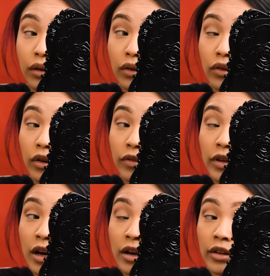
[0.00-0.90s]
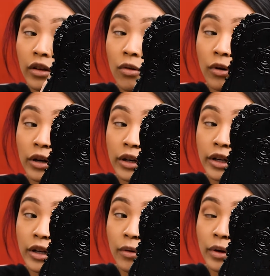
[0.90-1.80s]
So if you got it in the corner, you
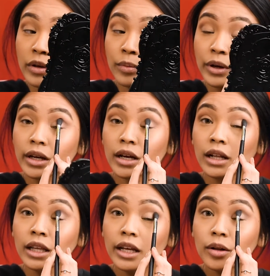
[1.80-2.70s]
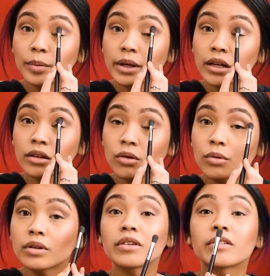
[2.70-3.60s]
could always bring it a little bit in
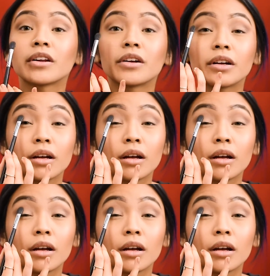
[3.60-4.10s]
towards the center,